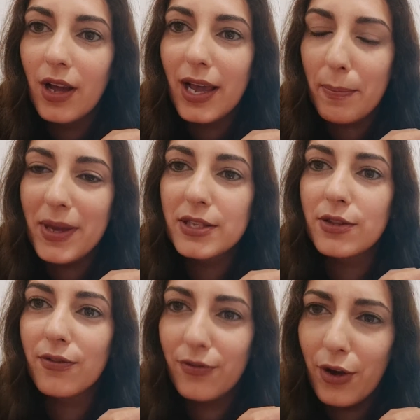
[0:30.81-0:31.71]
It means
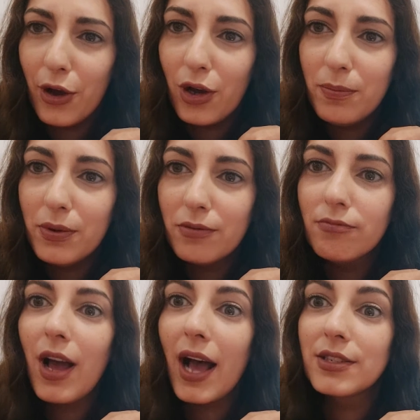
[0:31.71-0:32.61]
the verb
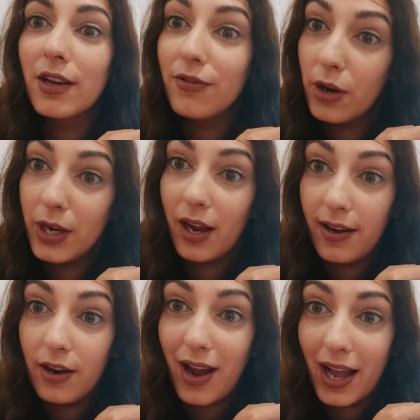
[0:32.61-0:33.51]
has a very
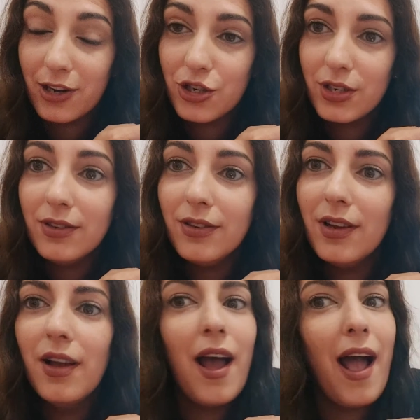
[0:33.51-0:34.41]
clear action
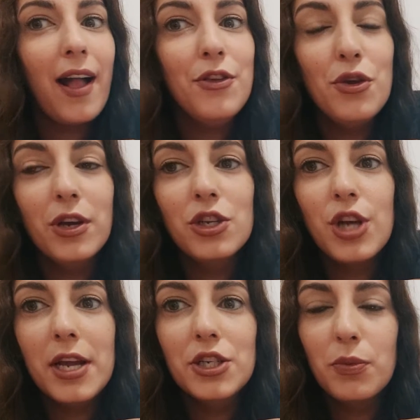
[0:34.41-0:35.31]
and you can
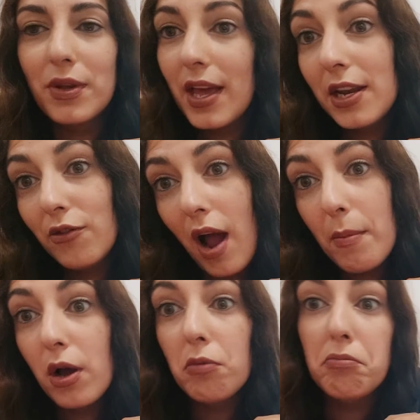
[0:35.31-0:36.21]
change it with any
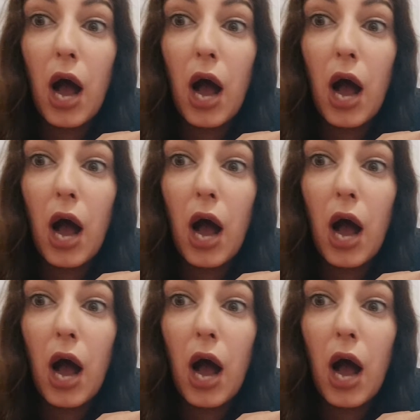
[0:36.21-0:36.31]
grammar,